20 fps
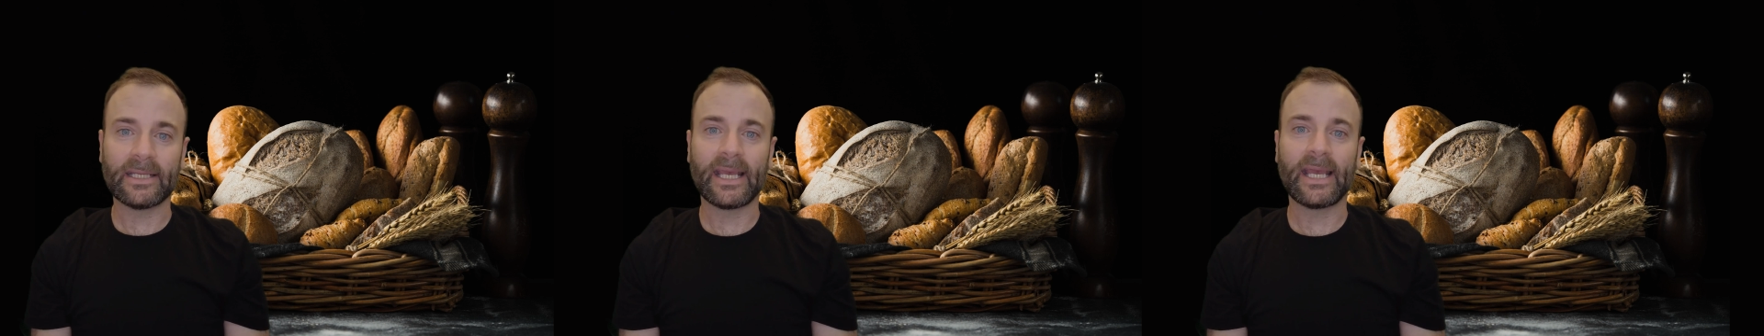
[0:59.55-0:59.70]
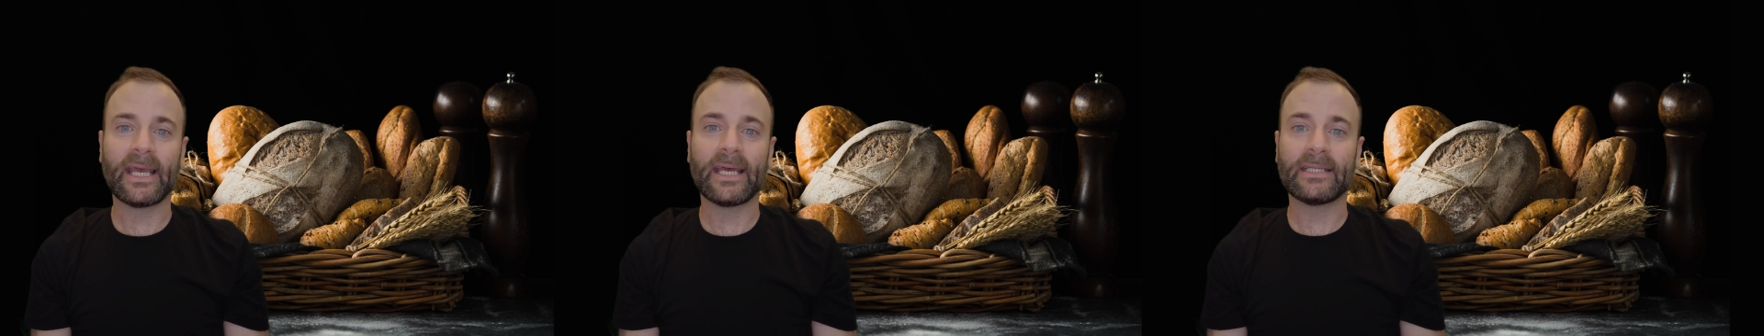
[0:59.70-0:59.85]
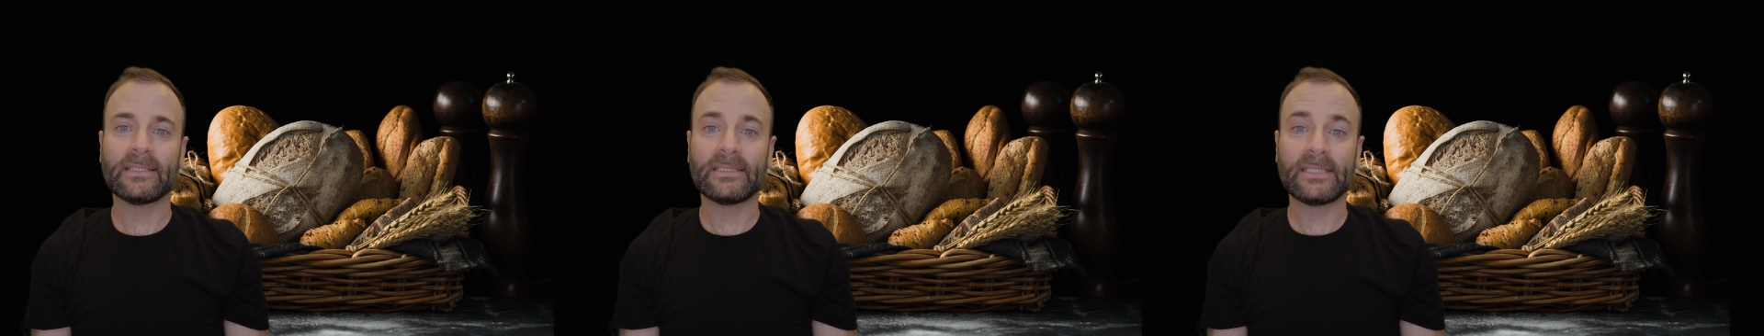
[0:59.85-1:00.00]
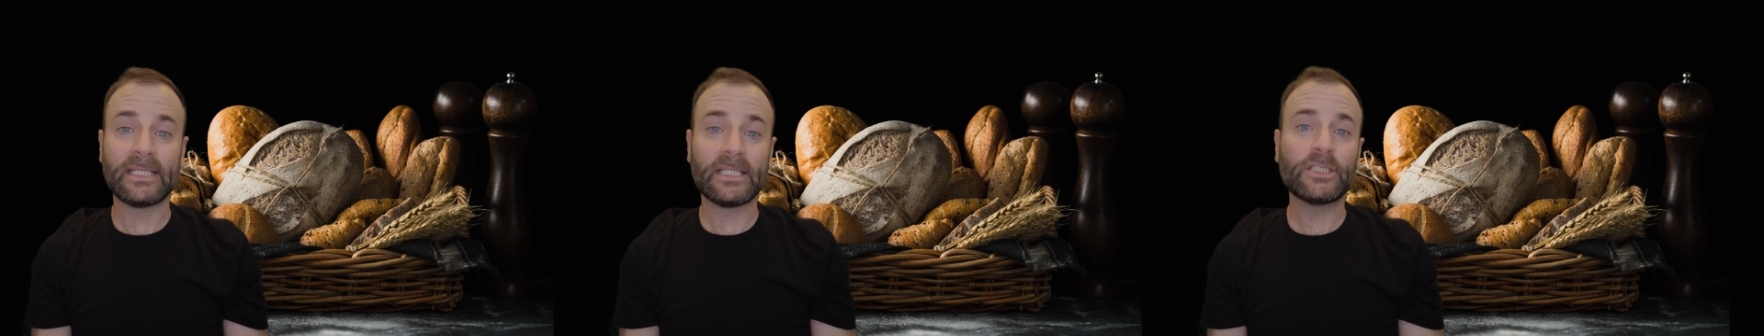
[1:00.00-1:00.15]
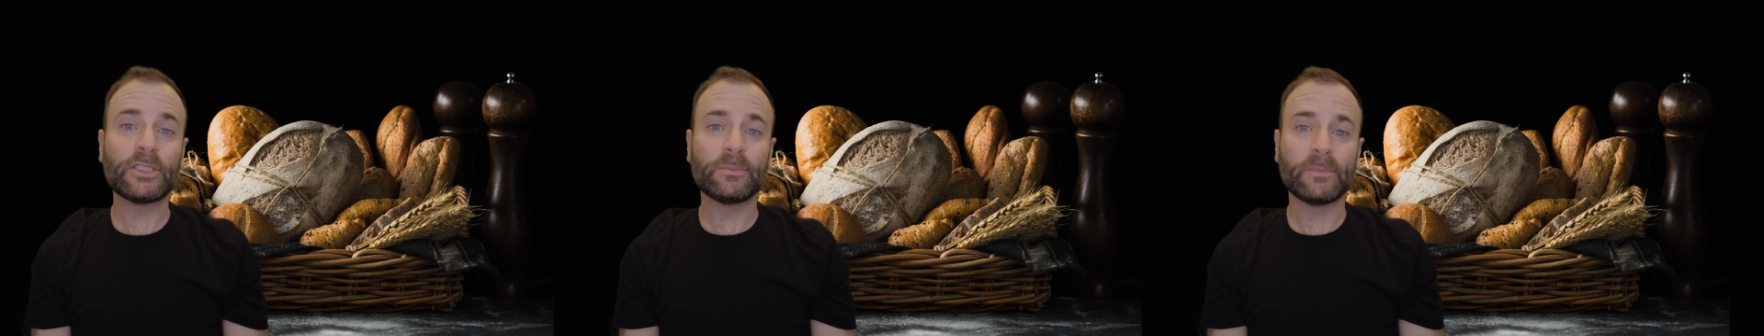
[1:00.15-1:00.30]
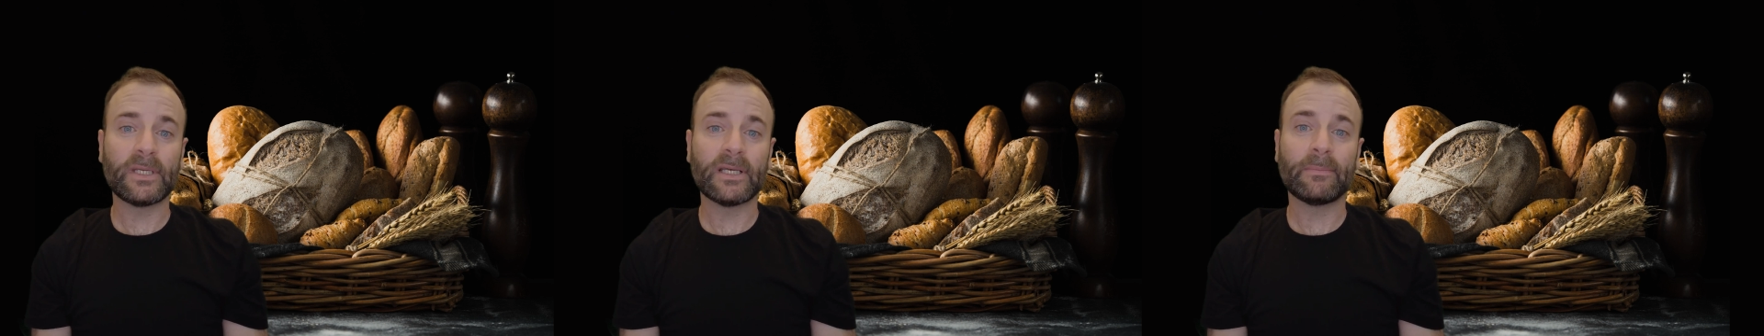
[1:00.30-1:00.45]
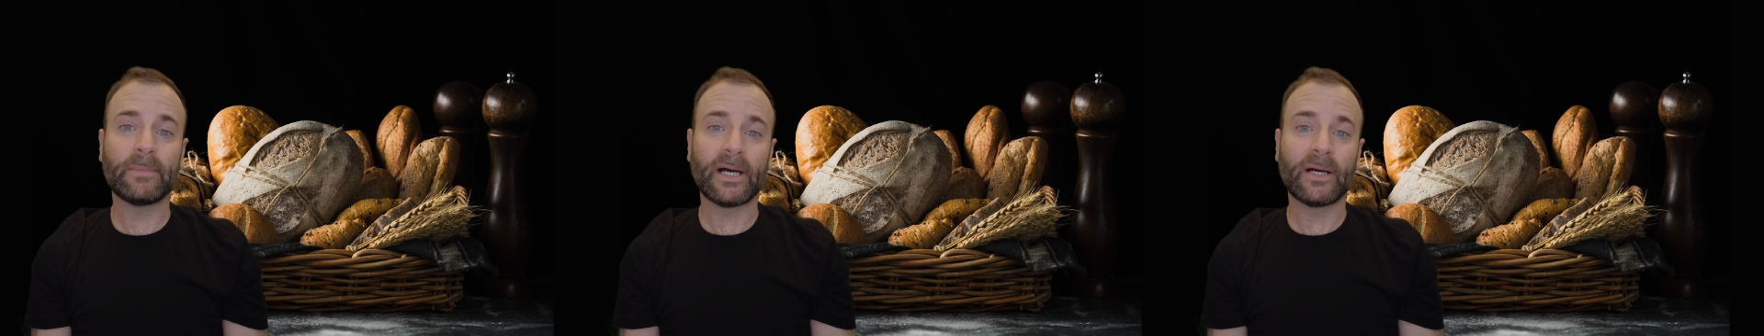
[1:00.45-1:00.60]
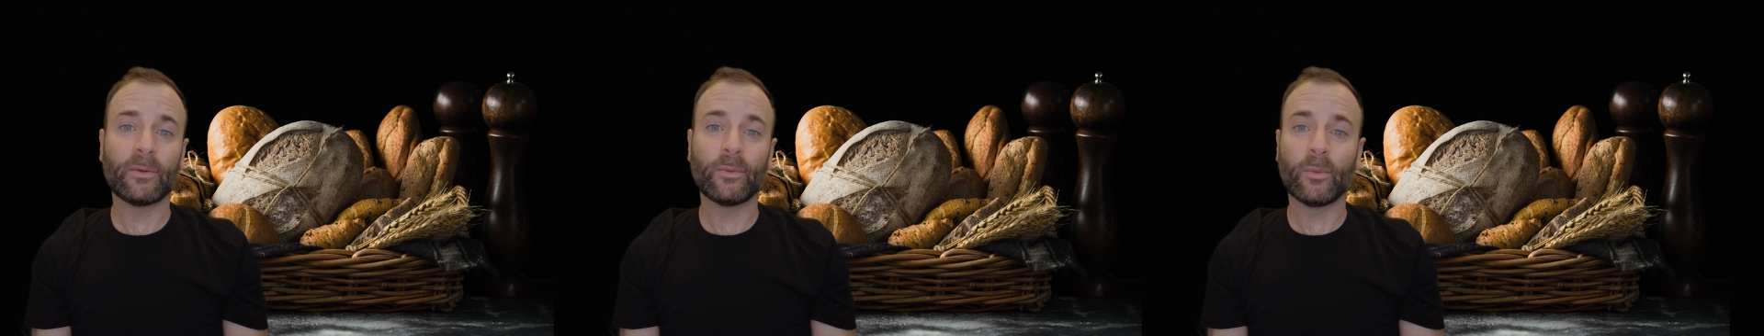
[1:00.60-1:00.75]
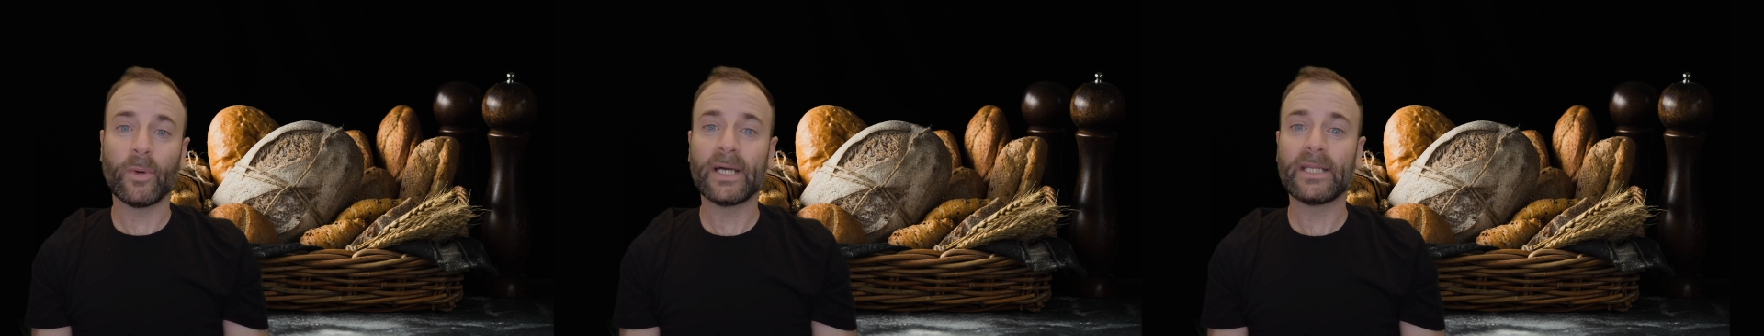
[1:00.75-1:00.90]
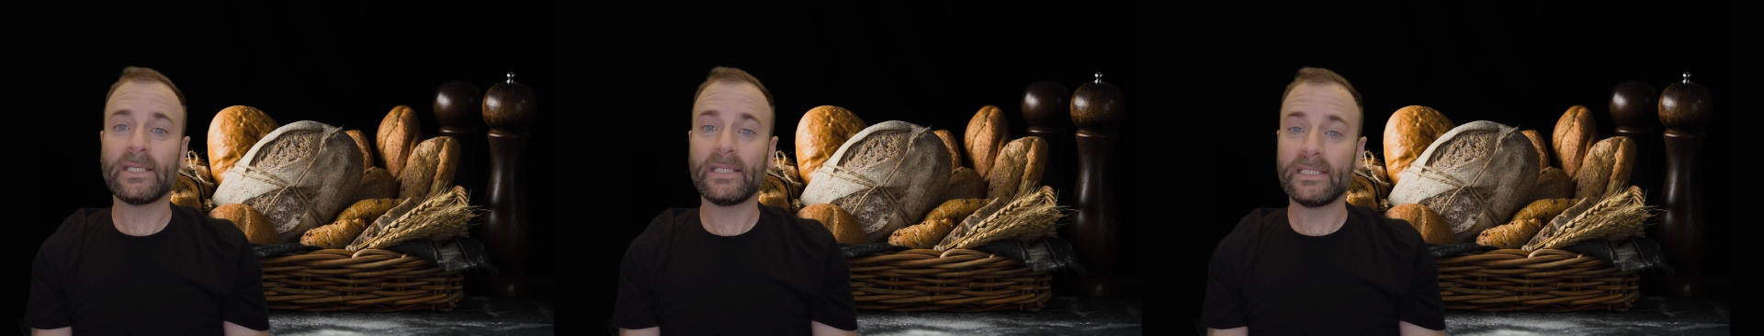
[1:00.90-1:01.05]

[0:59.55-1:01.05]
and teach me about what